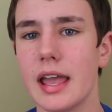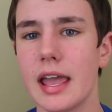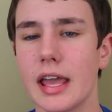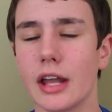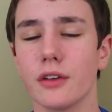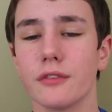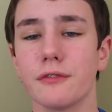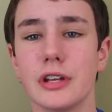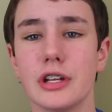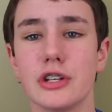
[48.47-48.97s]

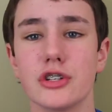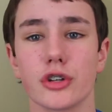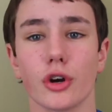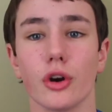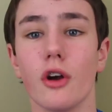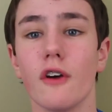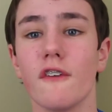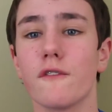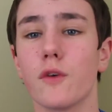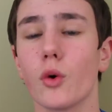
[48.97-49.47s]
it'll
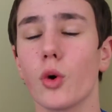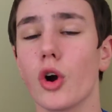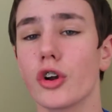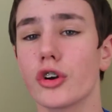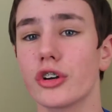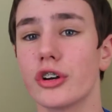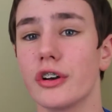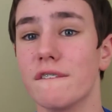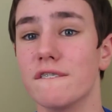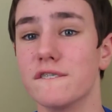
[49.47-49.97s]
feature
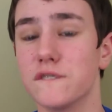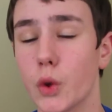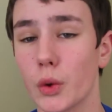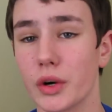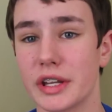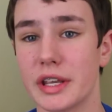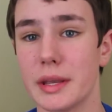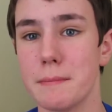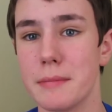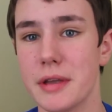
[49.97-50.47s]

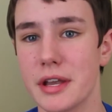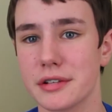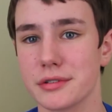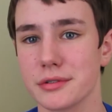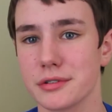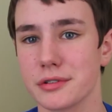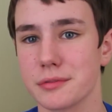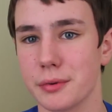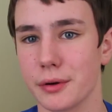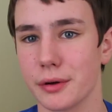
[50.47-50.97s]
440
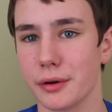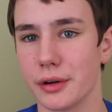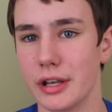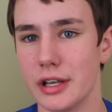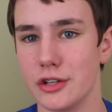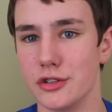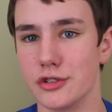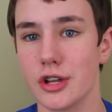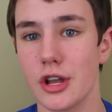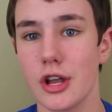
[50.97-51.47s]
pixels per
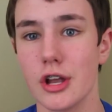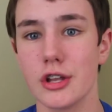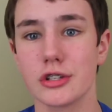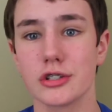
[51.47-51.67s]
inch.